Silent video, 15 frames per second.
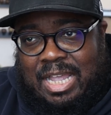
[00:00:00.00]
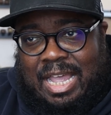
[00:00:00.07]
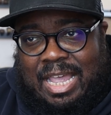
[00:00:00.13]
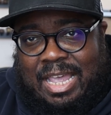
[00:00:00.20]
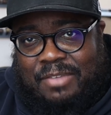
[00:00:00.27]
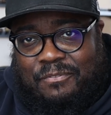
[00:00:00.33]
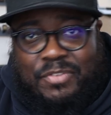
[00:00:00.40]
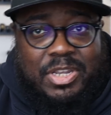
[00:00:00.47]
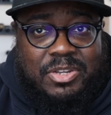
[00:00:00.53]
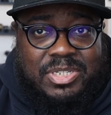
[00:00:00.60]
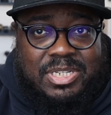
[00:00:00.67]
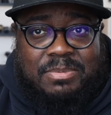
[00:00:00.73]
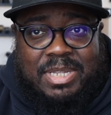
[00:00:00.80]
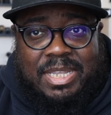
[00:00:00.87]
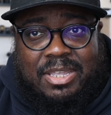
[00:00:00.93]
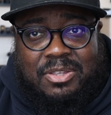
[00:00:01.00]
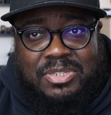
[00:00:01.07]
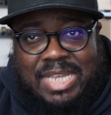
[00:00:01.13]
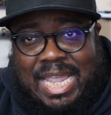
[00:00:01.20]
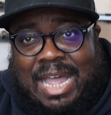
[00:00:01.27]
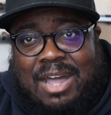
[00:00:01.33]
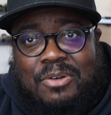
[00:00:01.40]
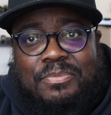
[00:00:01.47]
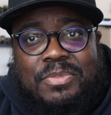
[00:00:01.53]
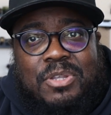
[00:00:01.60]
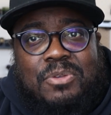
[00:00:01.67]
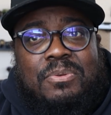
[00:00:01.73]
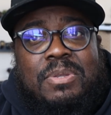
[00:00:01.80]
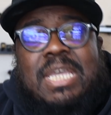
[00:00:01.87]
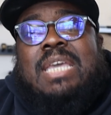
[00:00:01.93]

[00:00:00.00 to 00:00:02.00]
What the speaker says: I figure something else out new.